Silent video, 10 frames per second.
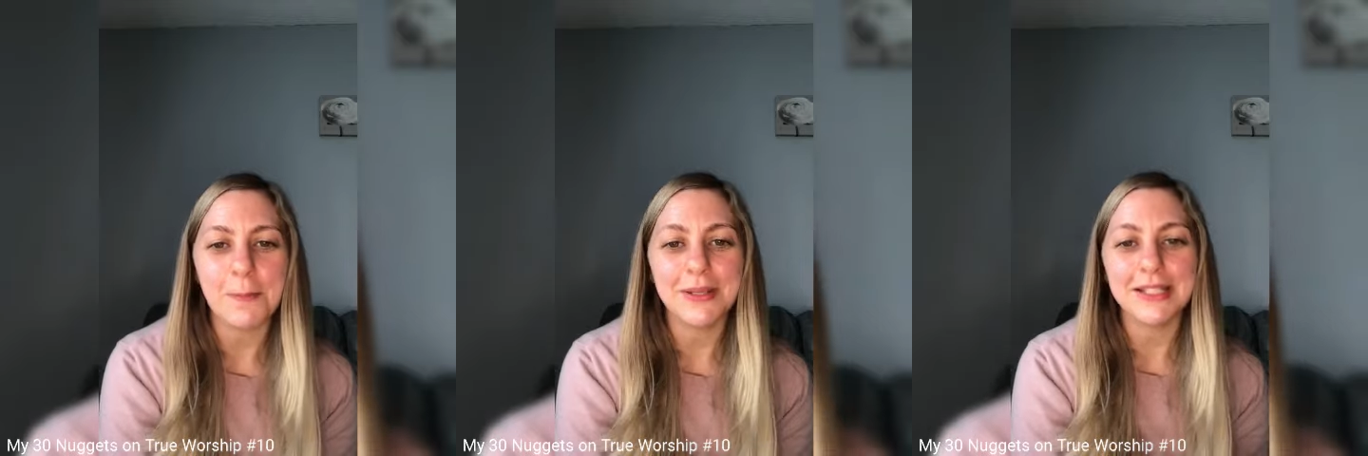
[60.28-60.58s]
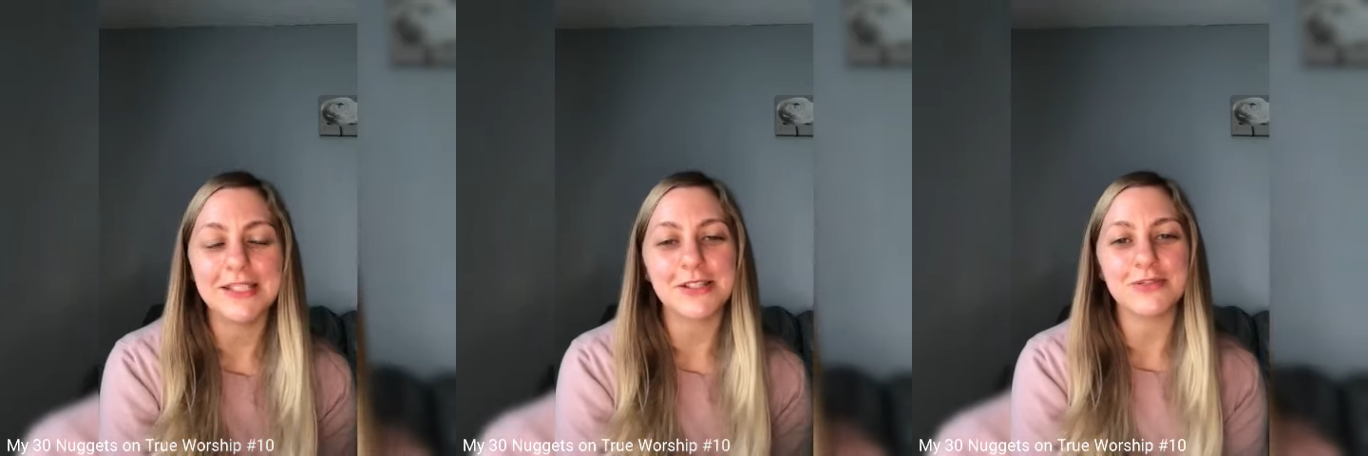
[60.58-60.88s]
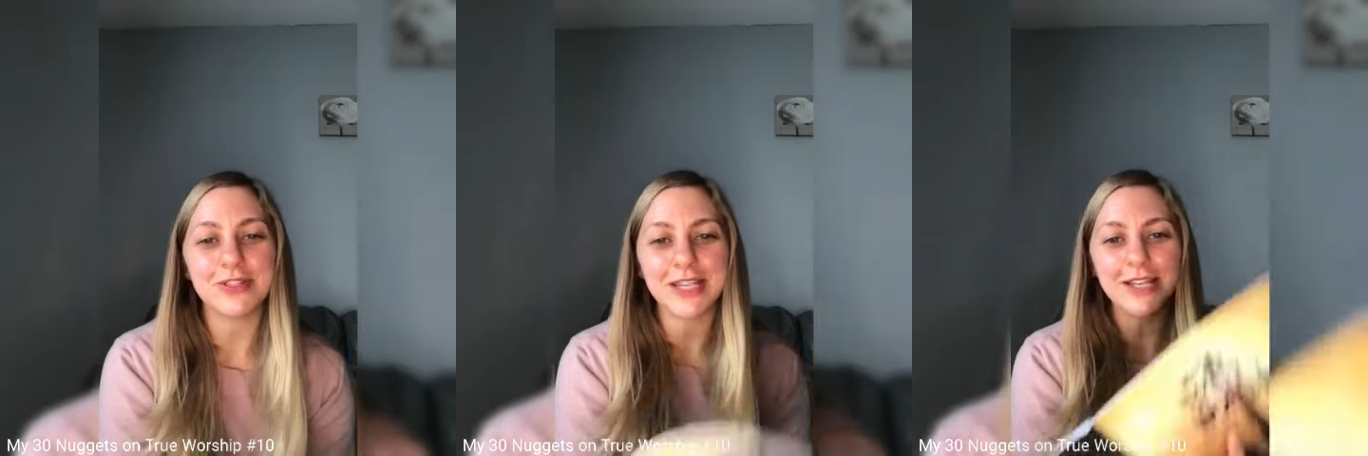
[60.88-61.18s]
Please
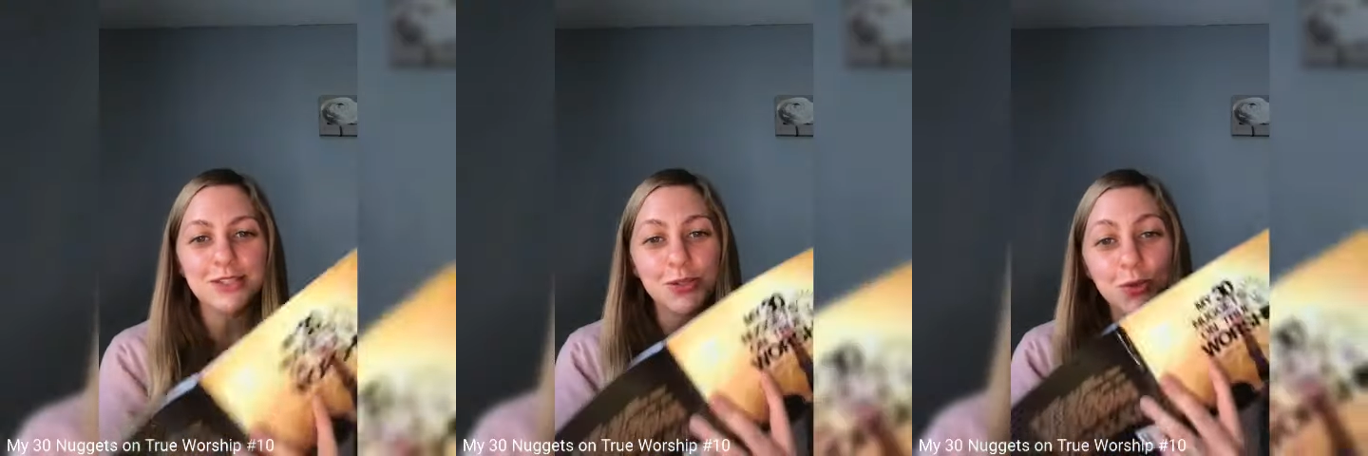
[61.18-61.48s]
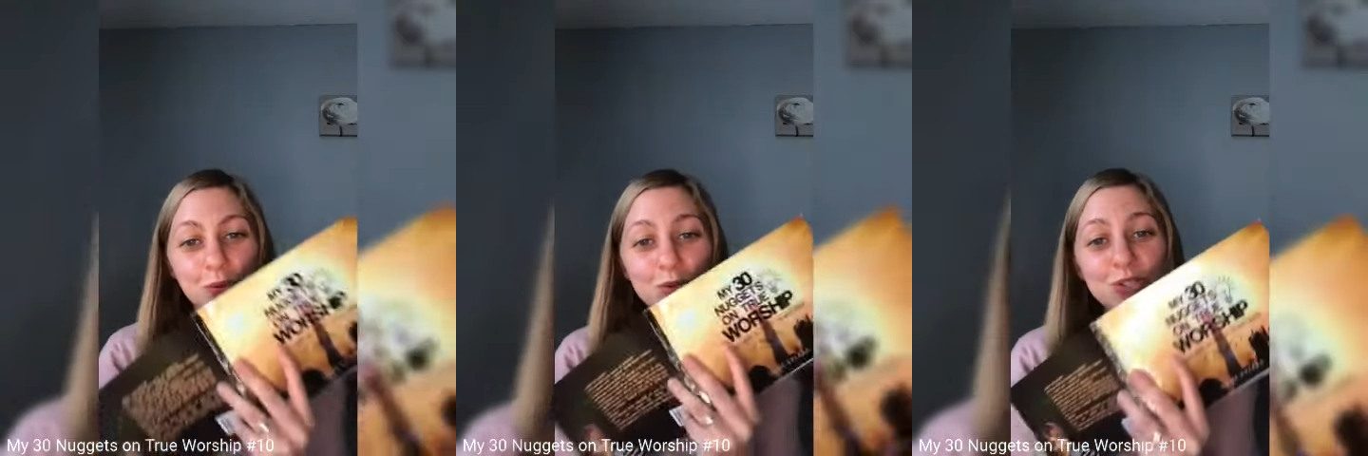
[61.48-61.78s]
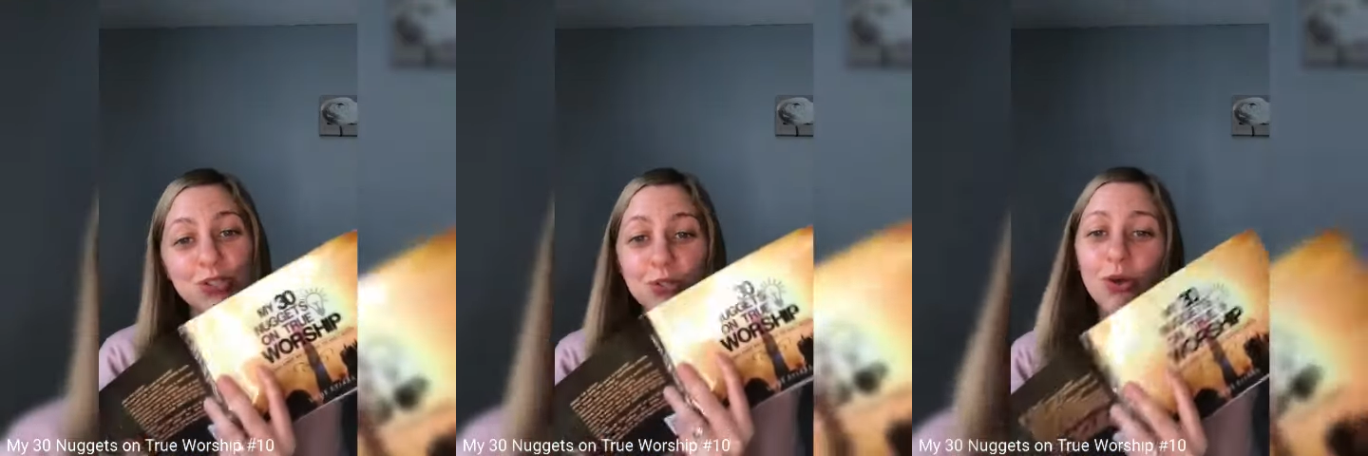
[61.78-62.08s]
don't forget to
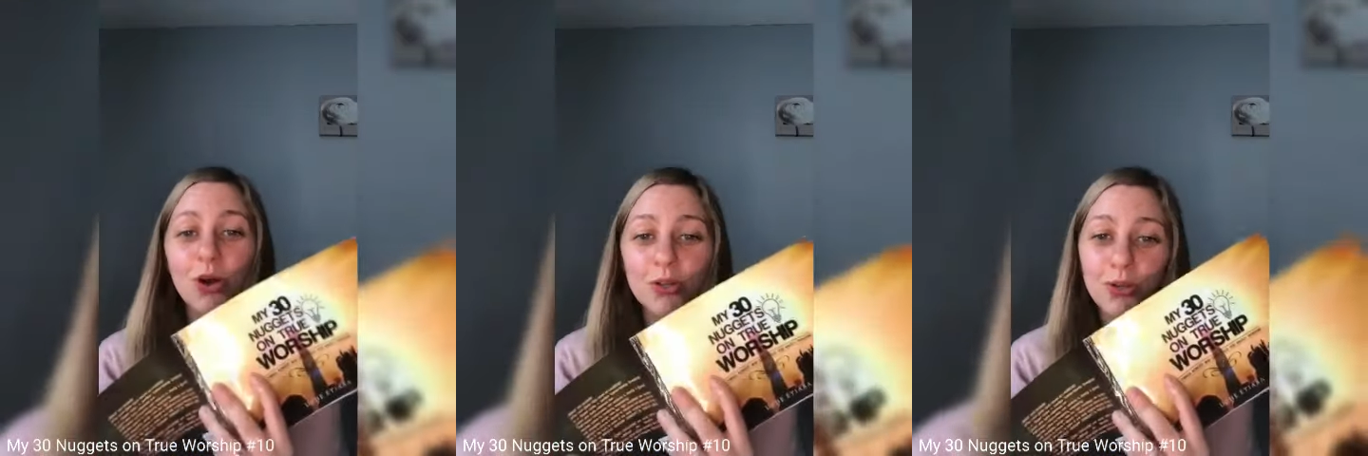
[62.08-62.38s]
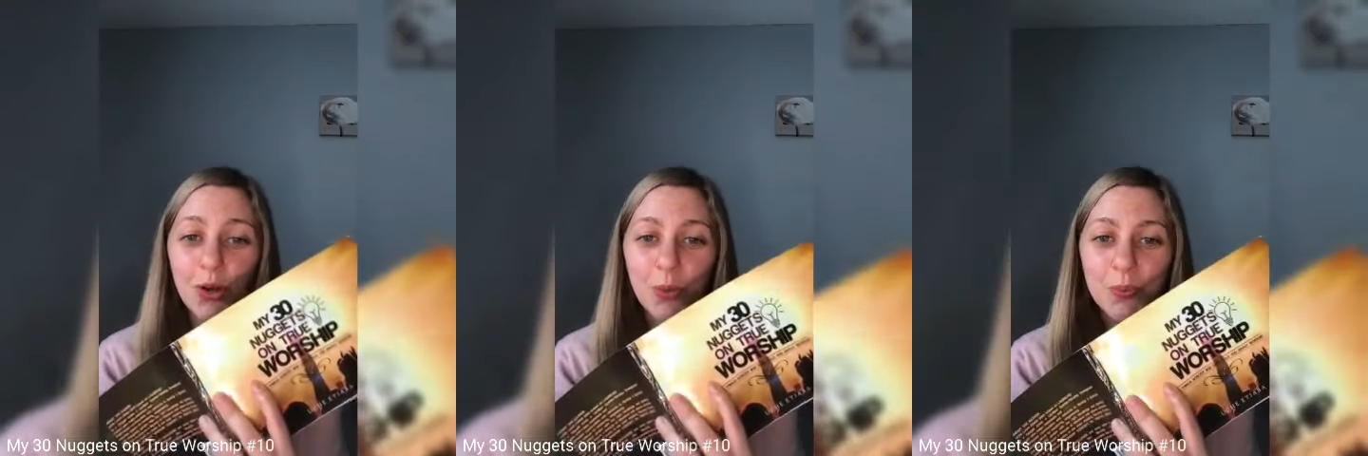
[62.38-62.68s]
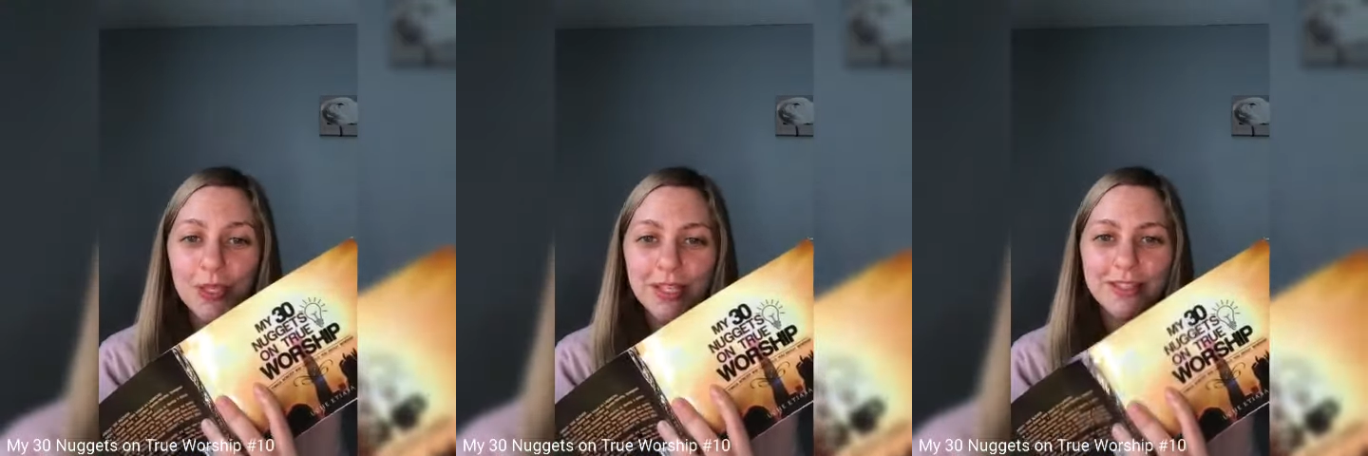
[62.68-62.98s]
order your own
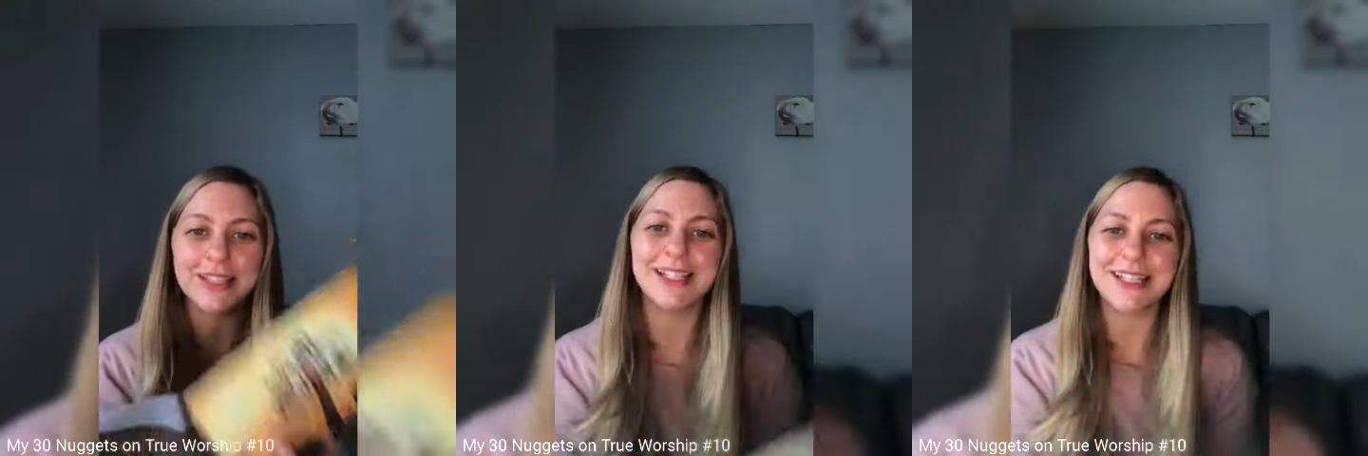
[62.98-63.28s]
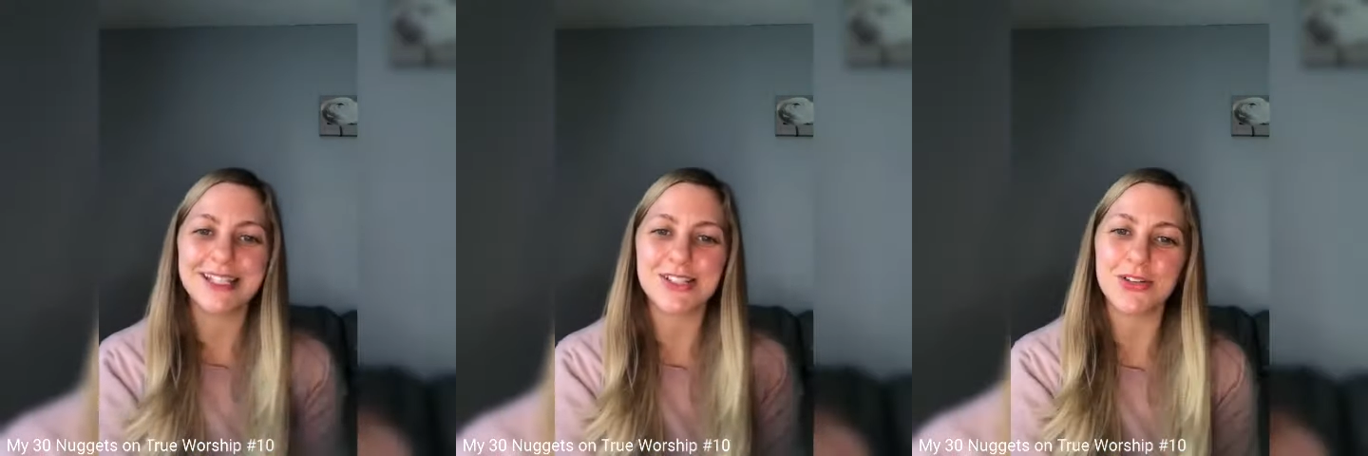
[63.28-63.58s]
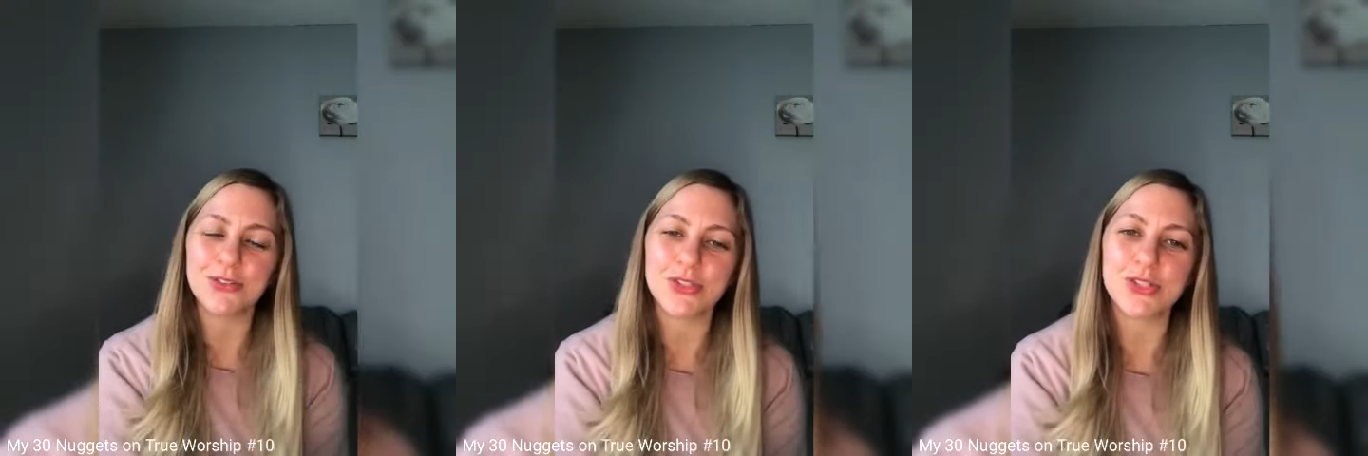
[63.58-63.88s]
copy. The link is
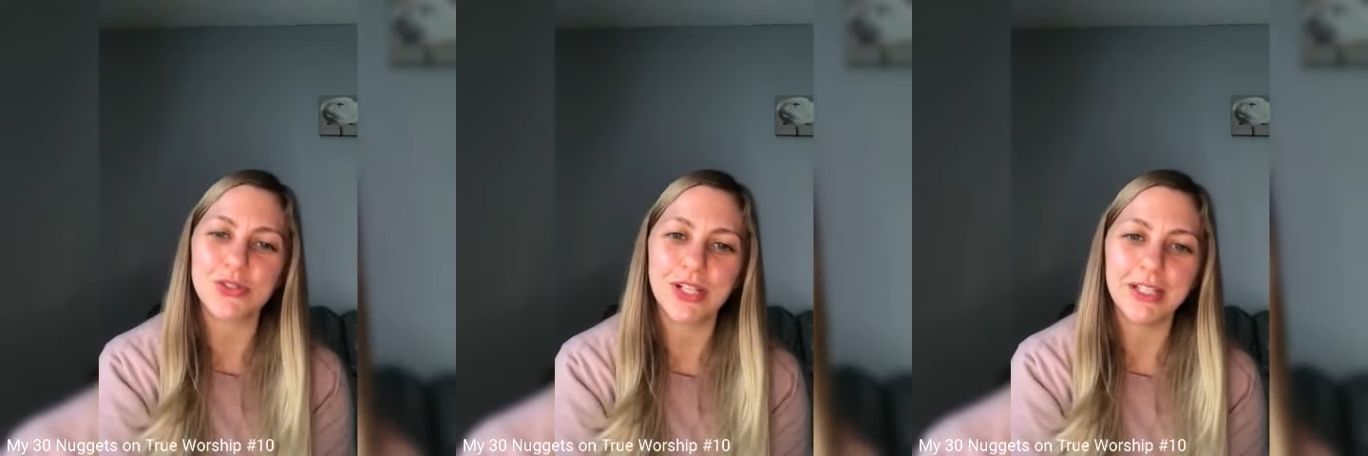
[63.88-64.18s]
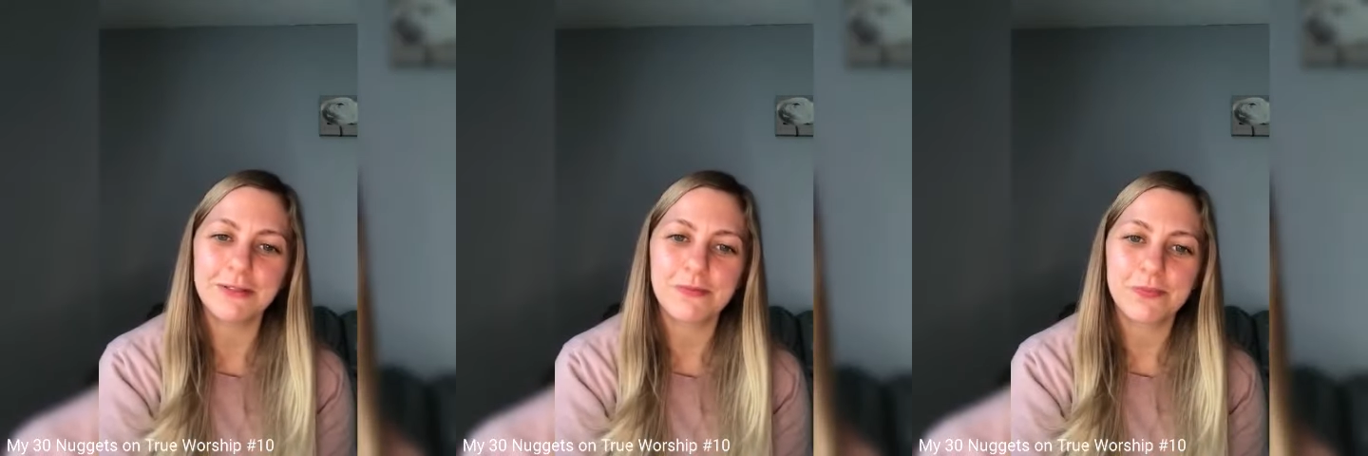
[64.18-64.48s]
on the screen.